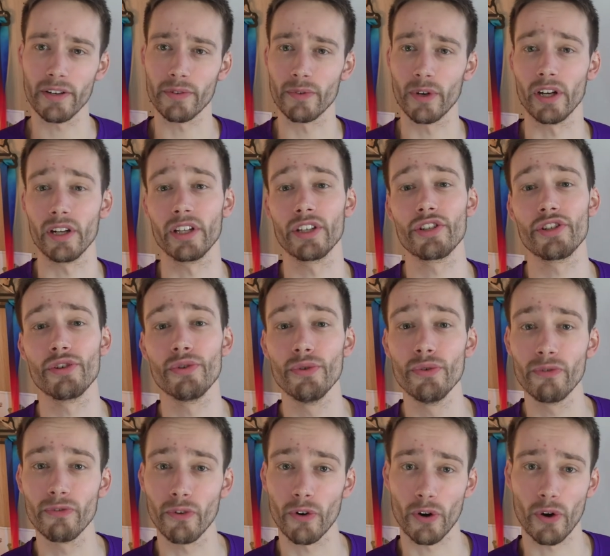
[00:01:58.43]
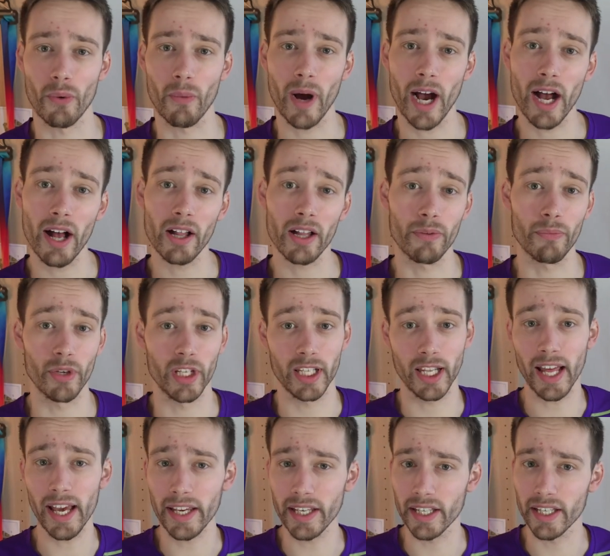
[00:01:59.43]
a running shoe for a while and we
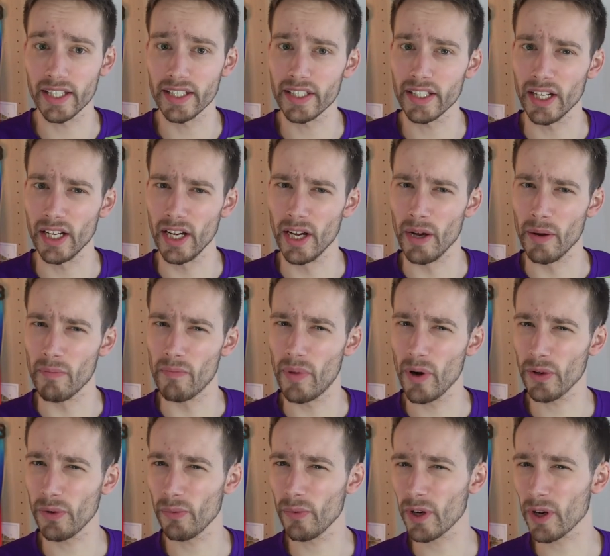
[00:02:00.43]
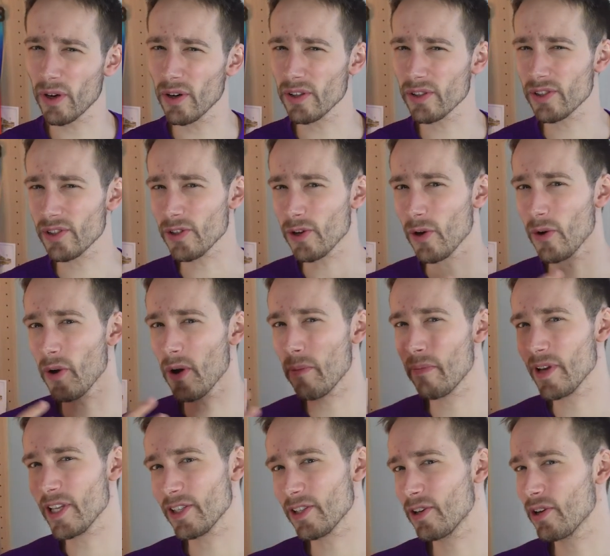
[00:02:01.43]
like it, but we're also a bit